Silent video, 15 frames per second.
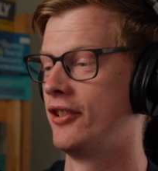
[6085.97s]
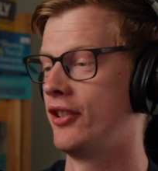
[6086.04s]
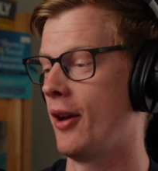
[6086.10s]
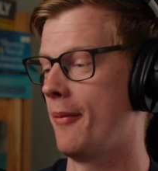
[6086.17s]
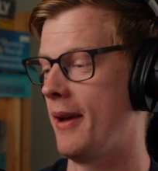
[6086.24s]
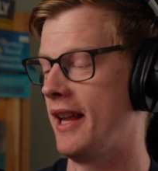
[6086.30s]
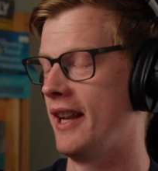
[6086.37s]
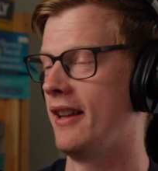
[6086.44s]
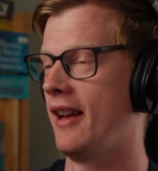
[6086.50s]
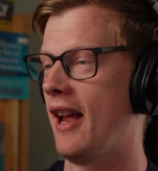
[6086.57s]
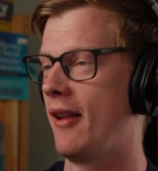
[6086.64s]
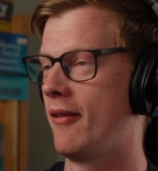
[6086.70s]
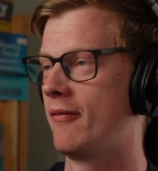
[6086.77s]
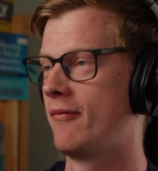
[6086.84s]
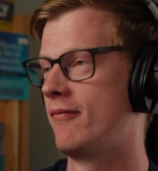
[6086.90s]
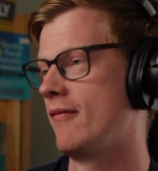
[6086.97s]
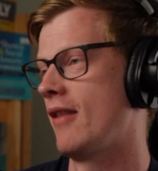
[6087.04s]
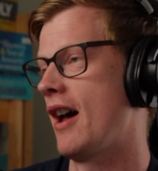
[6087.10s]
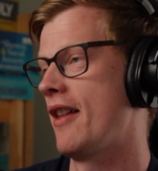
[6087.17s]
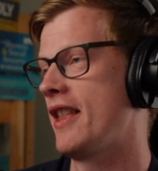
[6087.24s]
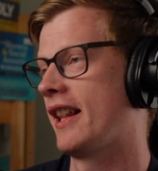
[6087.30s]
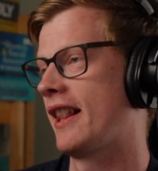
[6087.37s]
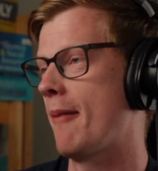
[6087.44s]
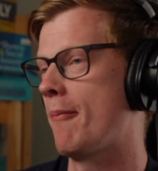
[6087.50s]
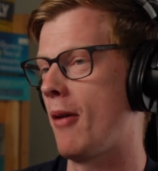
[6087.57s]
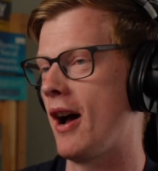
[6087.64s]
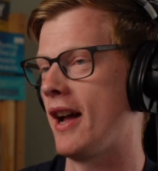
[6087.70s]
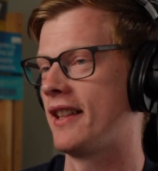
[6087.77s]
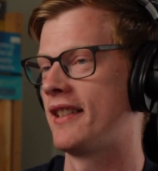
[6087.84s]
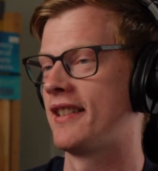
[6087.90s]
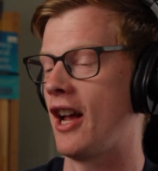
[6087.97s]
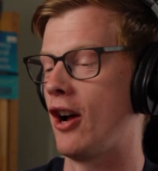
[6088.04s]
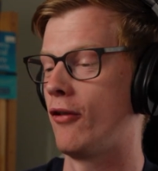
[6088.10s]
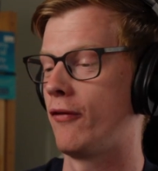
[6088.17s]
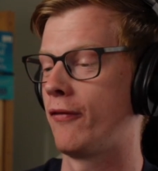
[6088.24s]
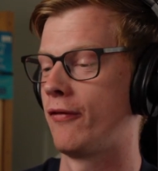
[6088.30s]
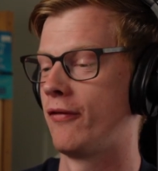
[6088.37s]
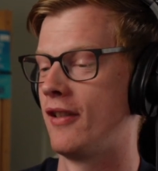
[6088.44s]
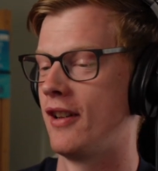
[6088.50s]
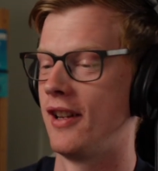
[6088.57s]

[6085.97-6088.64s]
So I mean, I think that by itself